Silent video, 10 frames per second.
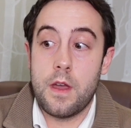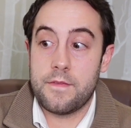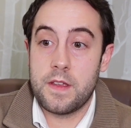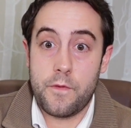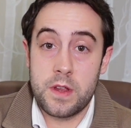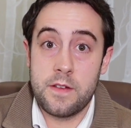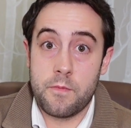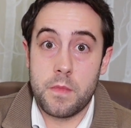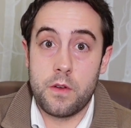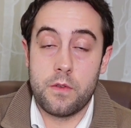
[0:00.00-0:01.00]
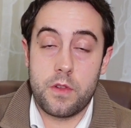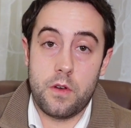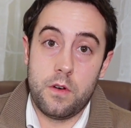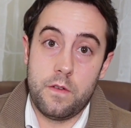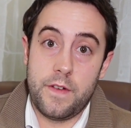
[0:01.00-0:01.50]
have three different modes
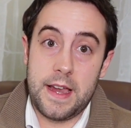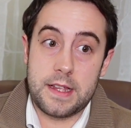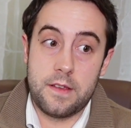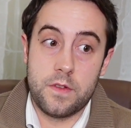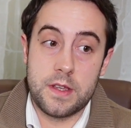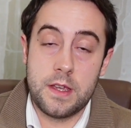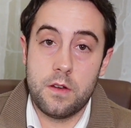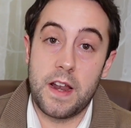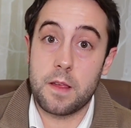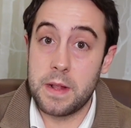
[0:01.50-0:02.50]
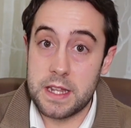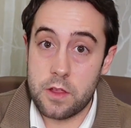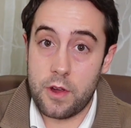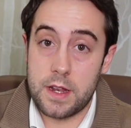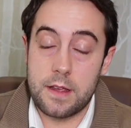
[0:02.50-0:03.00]
of activity: flexibility
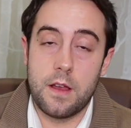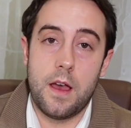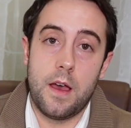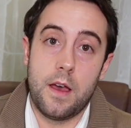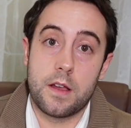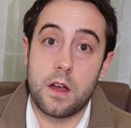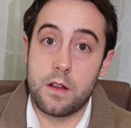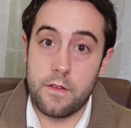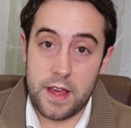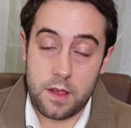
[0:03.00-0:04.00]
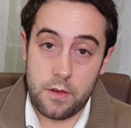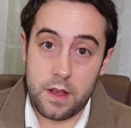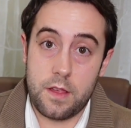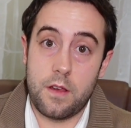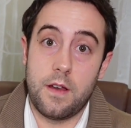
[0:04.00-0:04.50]
training, cardiovascular
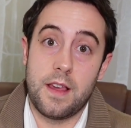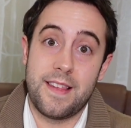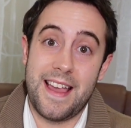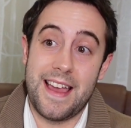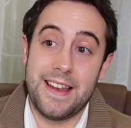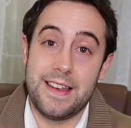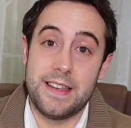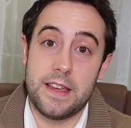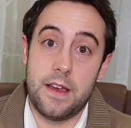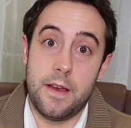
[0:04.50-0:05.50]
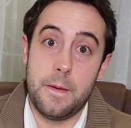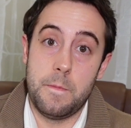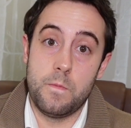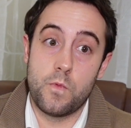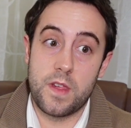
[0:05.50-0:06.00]
exercise, and
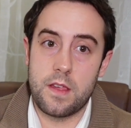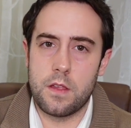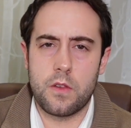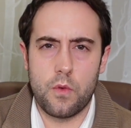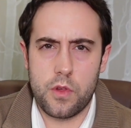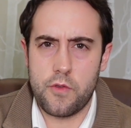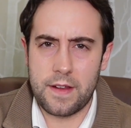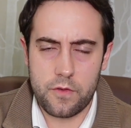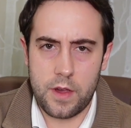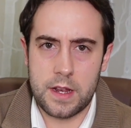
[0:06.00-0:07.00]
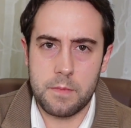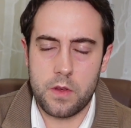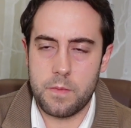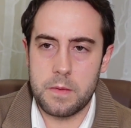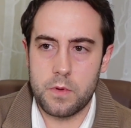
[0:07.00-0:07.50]
resistance or strength training,
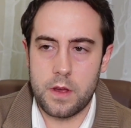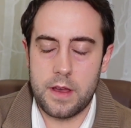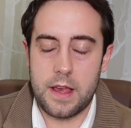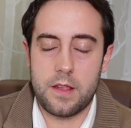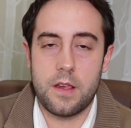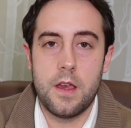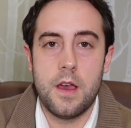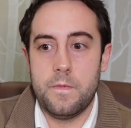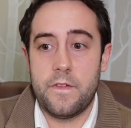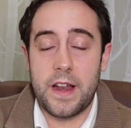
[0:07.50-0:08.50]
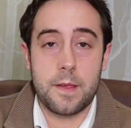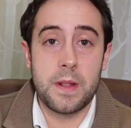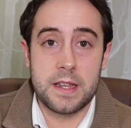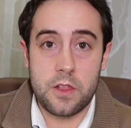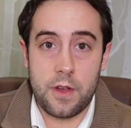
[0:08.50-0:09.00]
most people know it as.
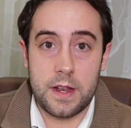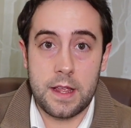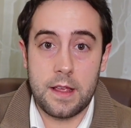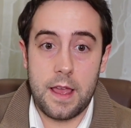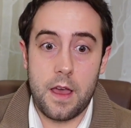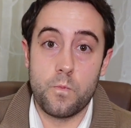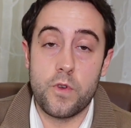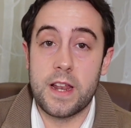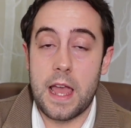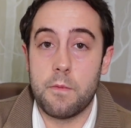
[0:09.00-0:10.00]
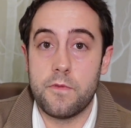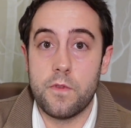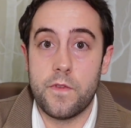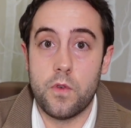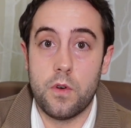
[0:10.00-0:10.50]
Flexibility training, really helpful
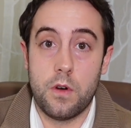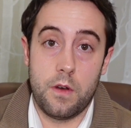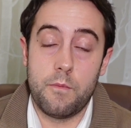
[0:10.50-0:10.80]
for